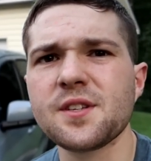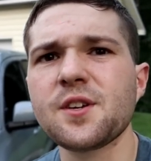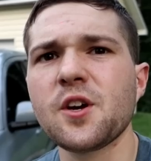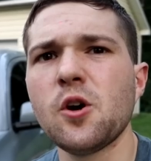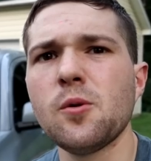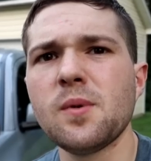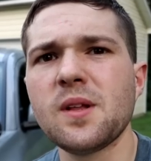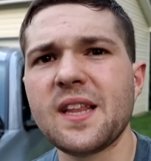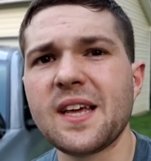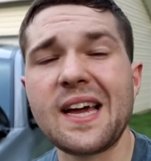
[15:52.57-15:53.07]

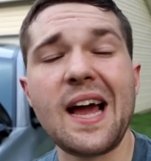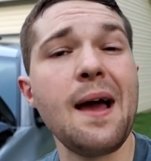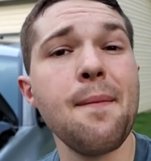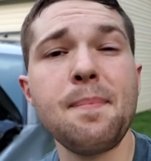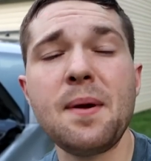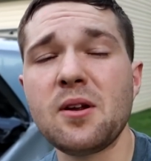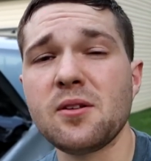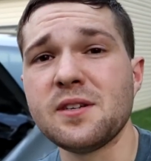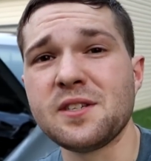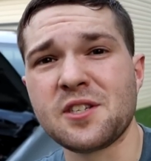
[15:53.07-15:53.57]
Tacoma, like, I
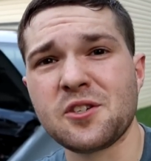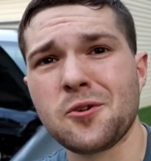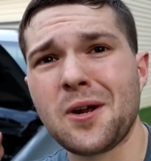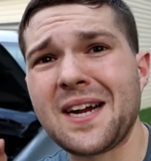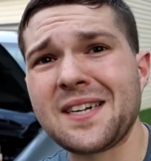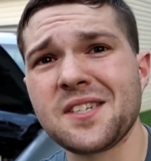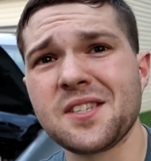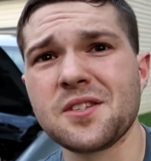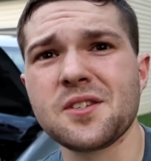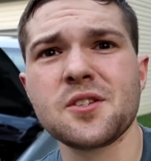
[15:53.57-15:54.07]
barely
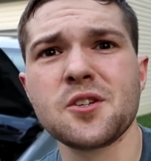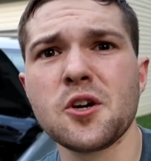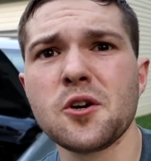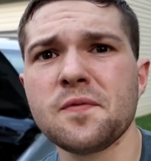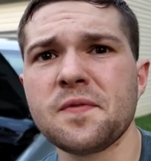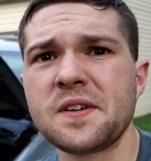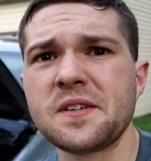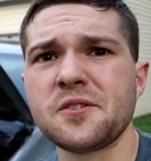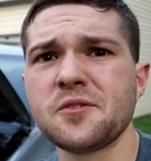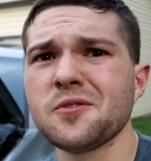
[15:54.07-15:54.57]
scratched the
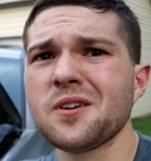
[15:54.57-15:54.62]
surface.